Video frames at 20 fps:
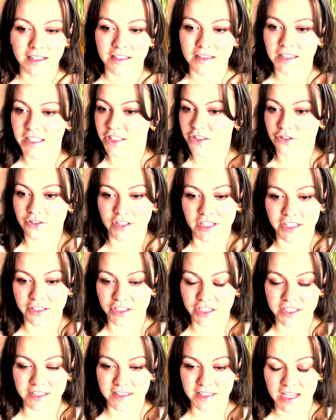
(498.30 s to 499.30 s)
literally
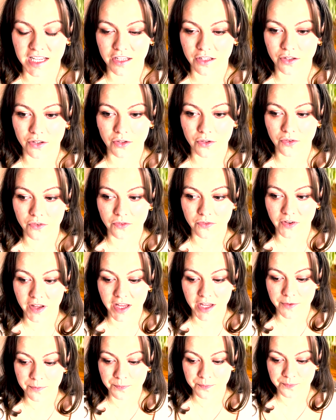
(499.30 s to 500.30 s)
just that you've
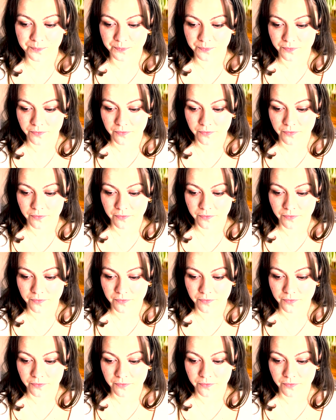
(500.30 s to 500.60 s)
um,